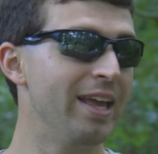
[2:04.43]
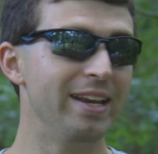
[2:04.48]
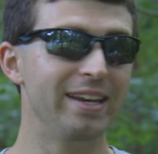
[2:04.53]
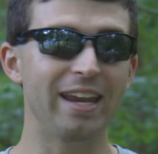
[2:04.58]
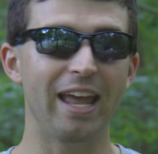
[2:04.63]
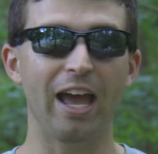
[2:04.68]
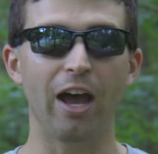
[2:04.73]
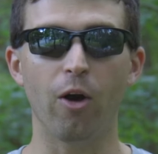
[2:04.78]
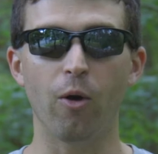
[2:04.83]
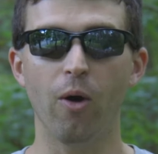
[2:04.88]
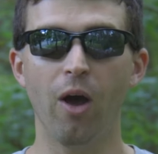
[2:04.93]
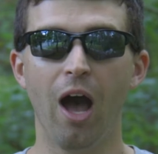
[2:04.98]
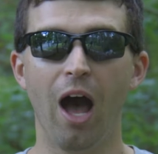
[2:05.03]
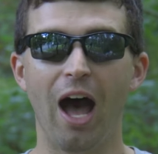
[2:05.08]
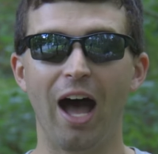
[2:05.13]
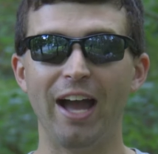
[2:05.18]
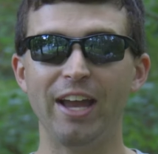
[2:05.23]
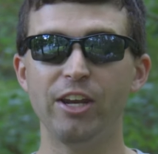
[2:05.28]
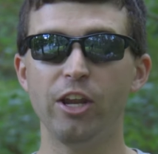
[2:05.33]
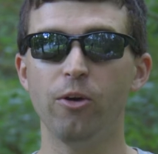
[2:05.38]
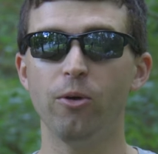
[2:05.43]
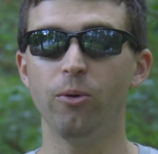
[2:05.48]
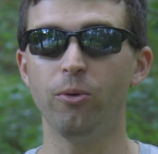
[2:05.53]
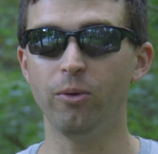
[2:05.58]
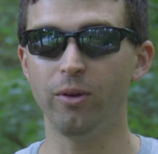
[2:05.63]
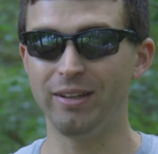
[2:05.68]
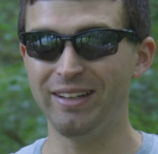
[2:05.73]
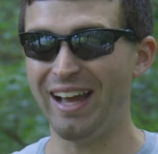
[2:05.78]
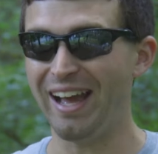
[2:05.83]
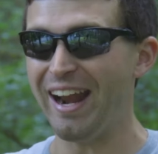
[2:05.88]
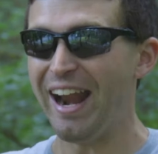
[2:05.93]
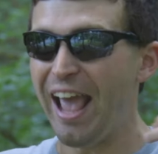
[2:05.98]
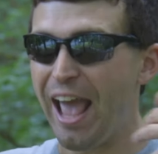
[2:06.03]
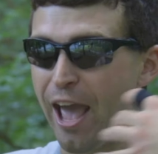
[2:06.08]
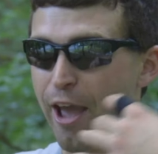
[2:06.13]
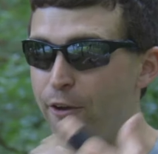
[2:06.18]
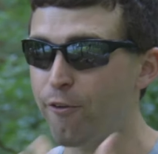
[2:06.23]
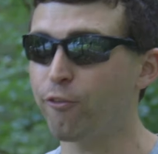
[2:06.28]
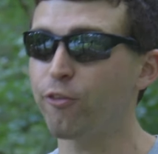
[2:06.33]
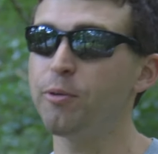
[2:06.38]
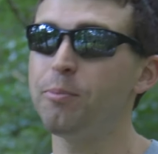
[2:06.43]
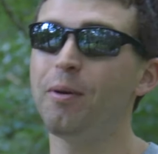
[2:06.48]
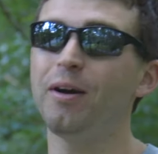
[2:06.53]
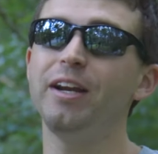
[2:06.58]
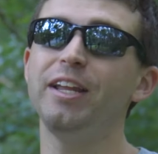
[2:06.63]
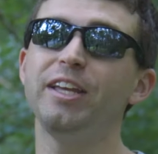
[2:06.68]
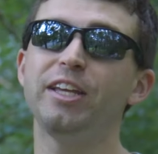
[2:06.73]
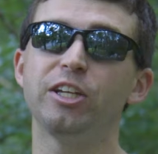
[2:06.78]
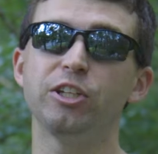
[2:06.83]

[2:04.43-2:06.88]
Now I know not everybody